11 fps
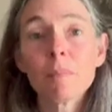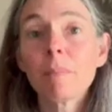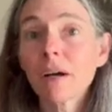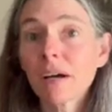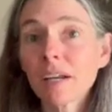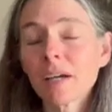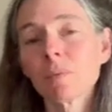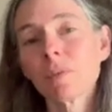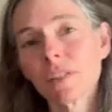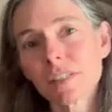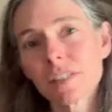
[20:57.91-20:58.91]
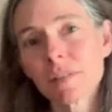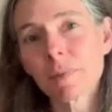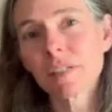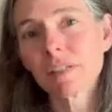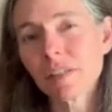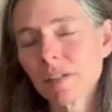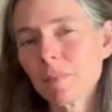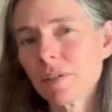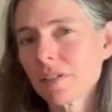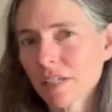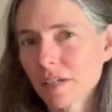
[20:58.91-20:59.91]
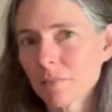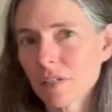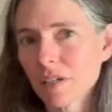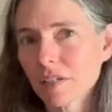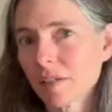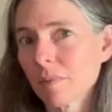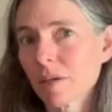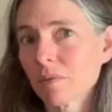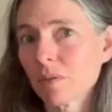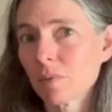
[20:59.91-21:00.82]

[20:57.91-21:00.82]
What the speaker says: but I would like to spend a little bit of time talking about the